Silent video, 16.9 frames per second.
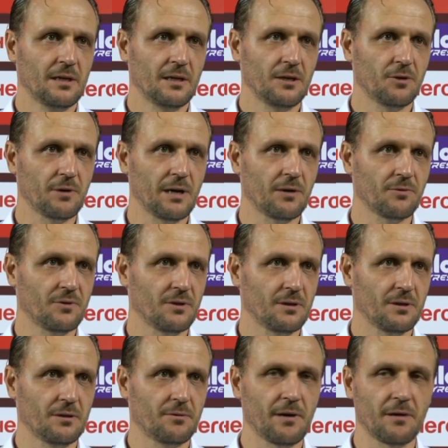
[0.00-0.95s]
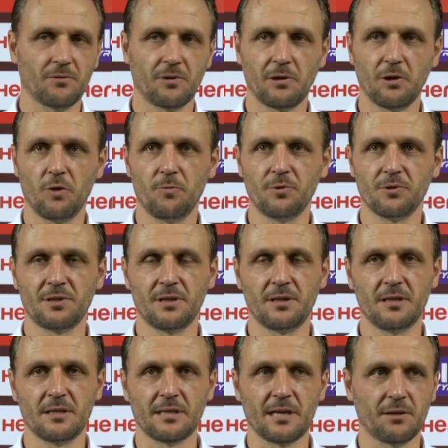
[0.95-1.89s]
around the globe, you see
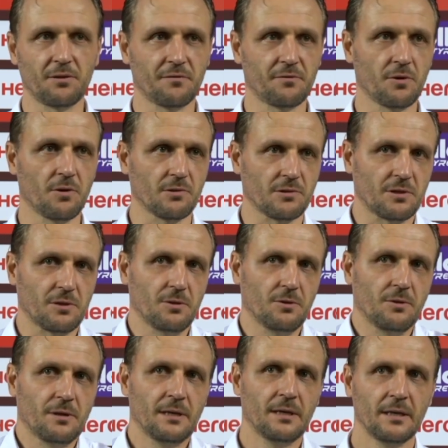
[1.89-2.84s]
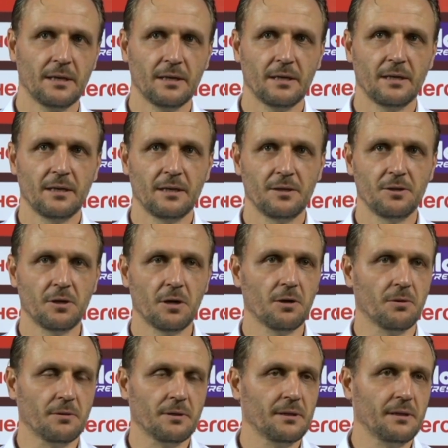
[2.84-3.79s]
these kind of goals. So, you
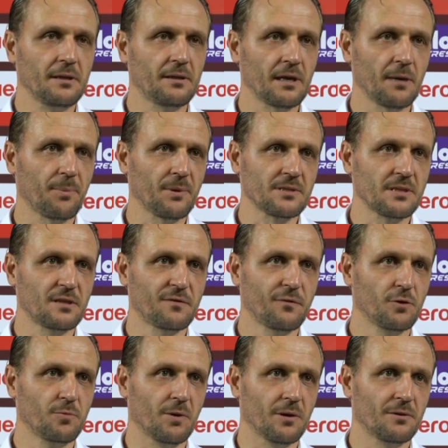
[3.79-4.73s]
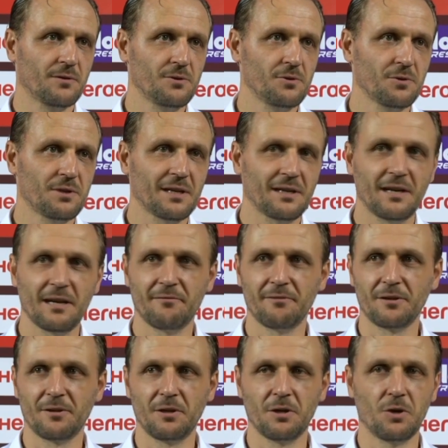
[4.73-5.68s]
know, it happens. It's football. You can
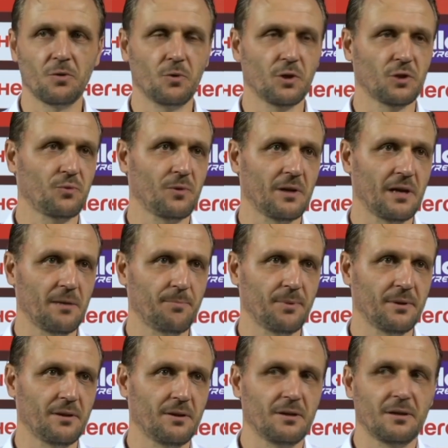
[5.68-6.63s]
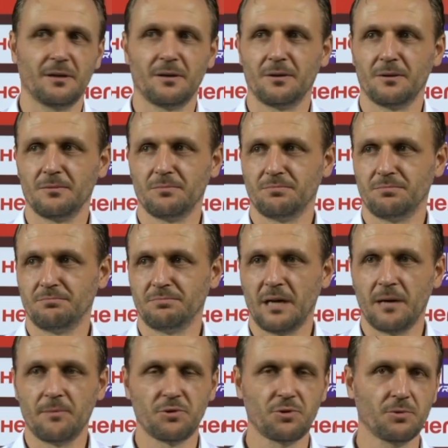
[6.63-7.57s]
never know what will happen.
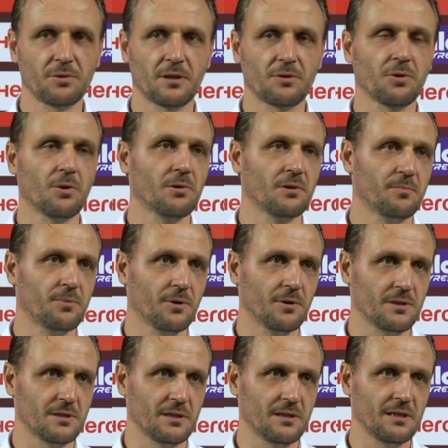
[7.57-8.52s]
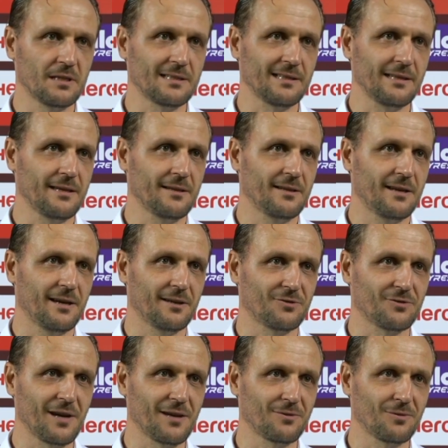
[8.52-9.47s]
I'm sure that all the boys in this league, they're
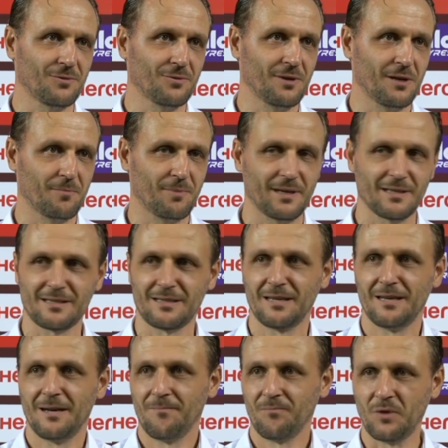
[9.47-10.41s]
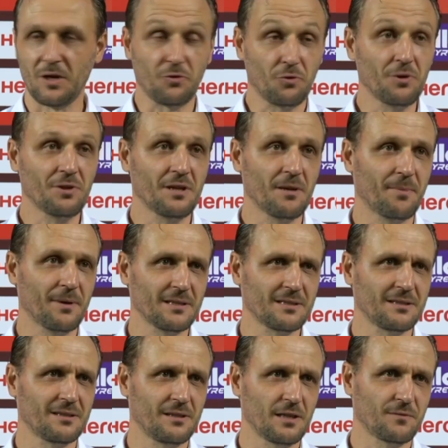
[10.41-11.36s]
trying to do their best. They're doing their
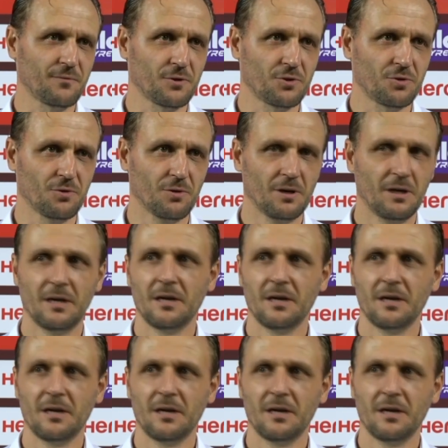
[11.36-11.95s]
best, that's for sure.